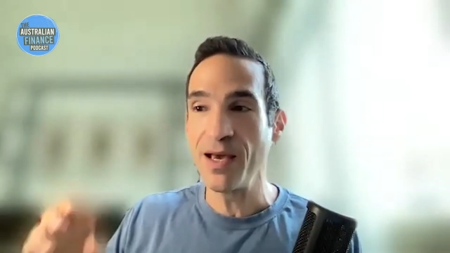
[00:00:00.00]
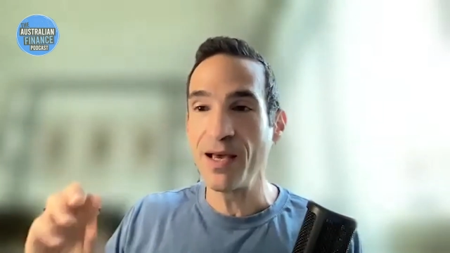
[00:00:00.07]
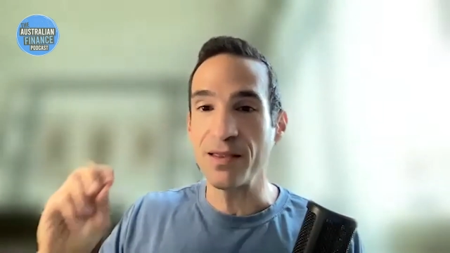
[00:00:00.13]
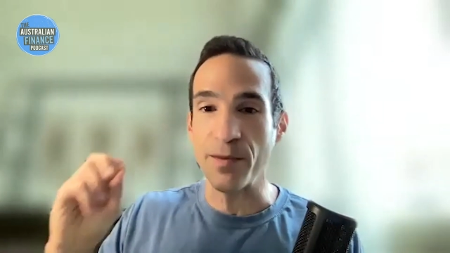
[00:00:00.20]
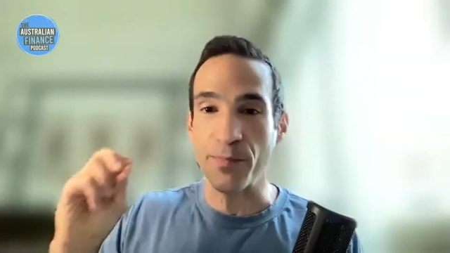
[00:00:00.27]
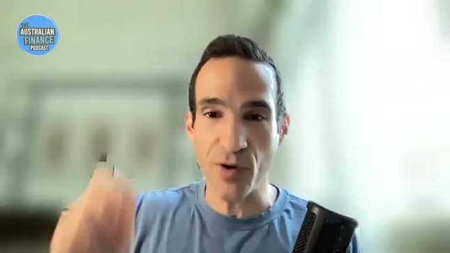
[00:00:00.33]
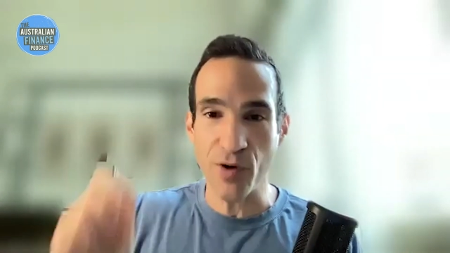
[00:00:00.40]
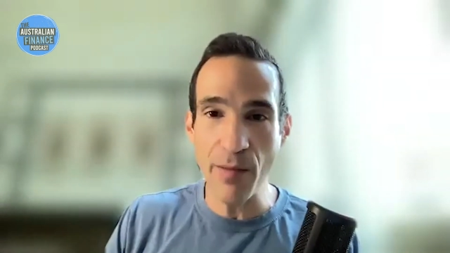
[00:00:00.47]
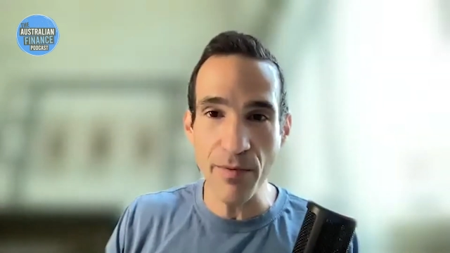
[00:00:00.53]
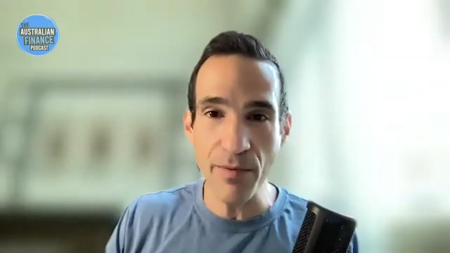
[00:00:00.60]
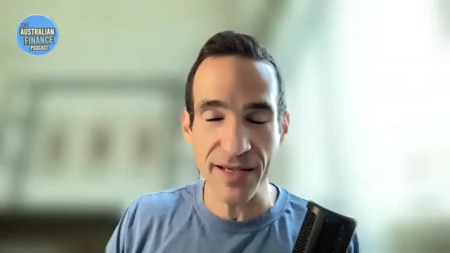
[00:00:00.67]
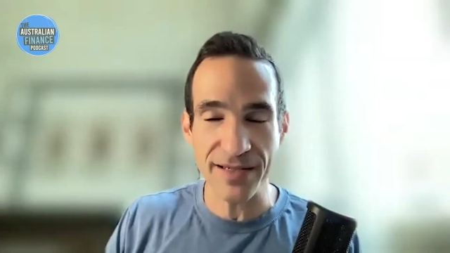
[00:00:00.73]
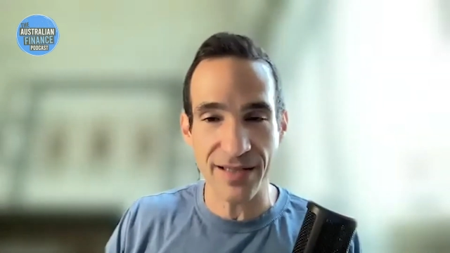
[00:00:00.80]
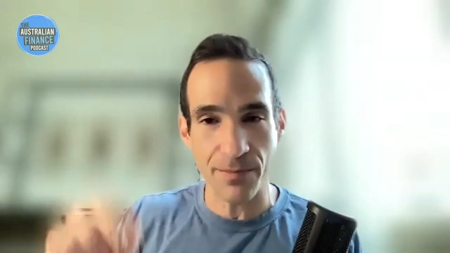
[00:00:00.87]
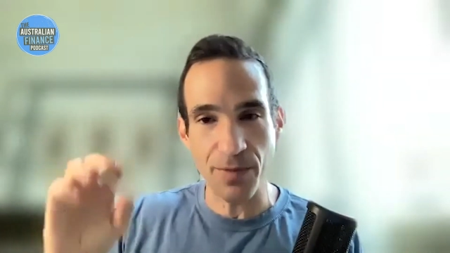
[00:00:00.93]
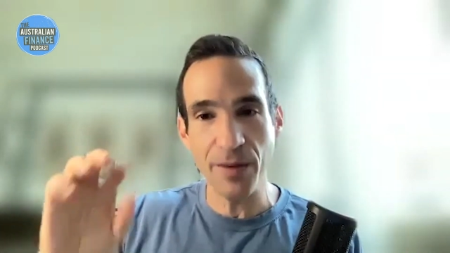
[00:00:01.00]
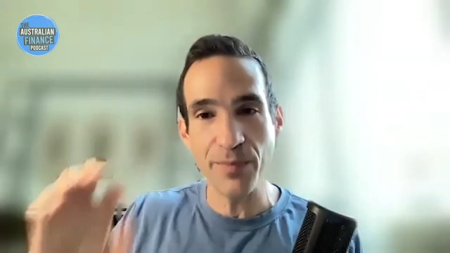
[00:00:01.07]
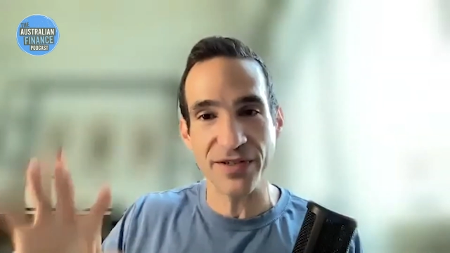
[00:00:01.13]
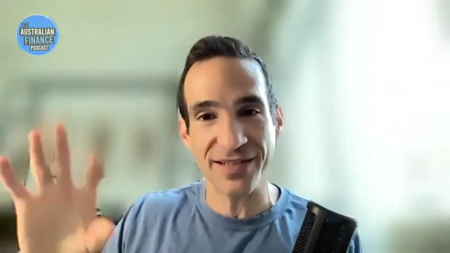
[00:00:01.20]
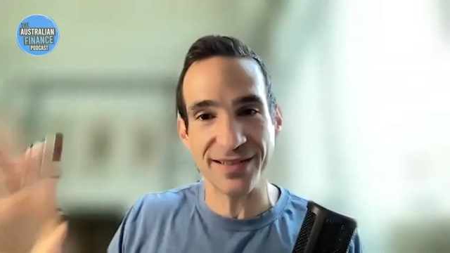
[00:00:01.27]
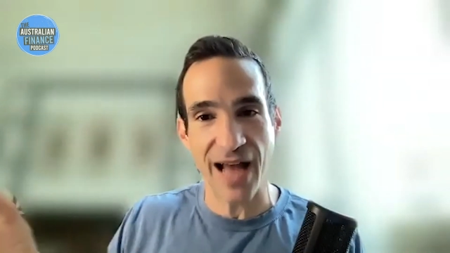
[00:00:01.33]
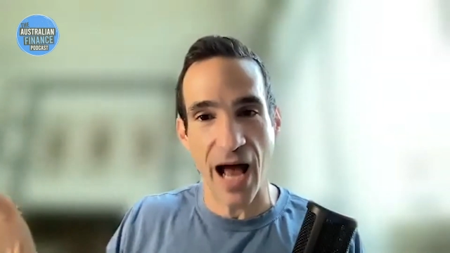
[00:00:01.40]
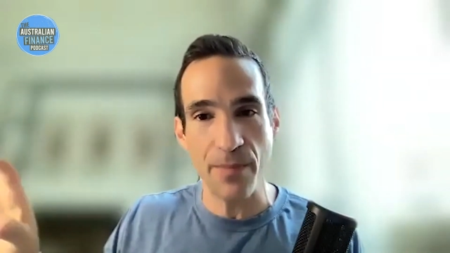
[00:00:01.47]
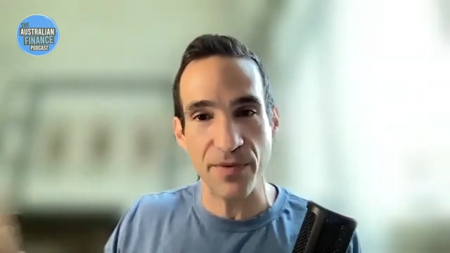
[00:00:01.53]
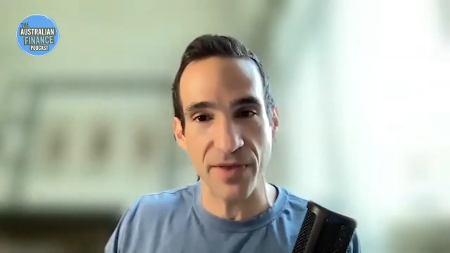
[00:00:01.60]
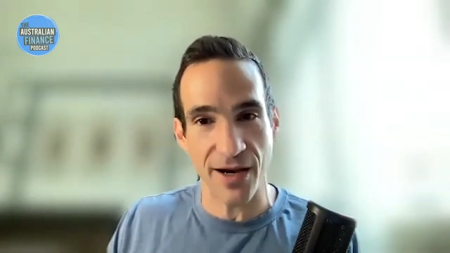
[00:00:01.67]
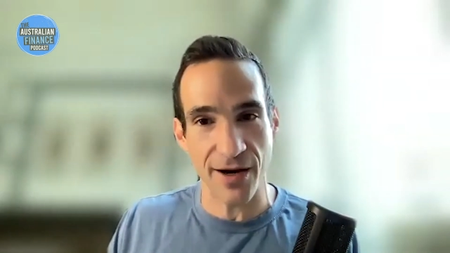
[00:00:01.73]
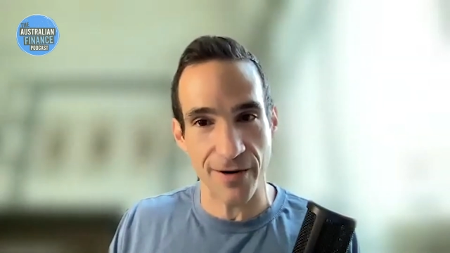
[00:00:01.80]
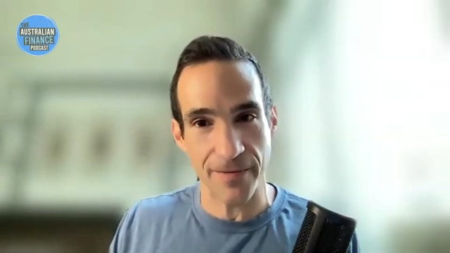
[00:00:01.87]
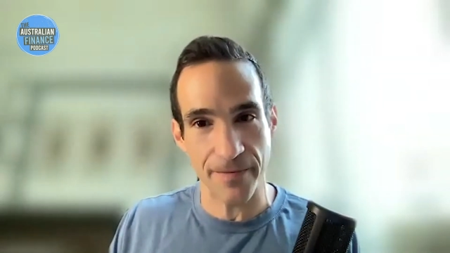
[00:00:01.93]
The problem is that people stop
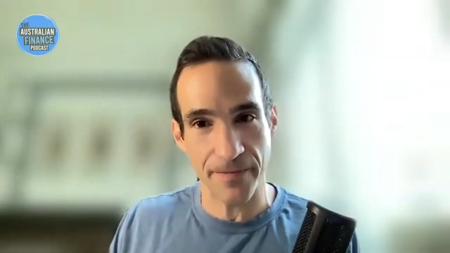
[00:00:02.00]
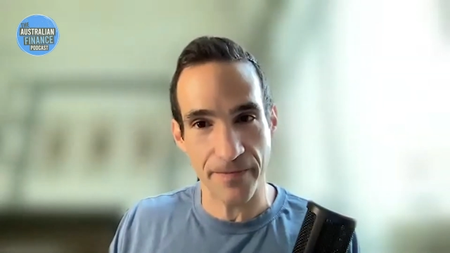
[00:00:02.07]
there.